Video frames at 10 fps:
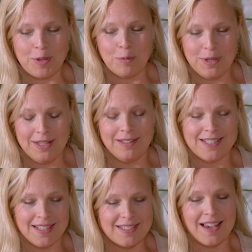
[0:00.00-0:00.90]
We
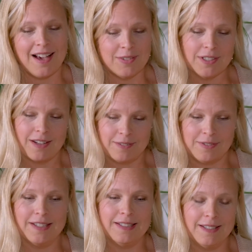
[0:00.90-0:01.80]
tend to have a lot of
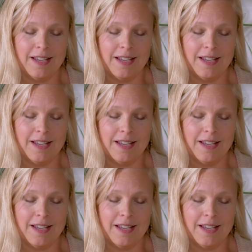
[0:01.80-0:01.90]
fun.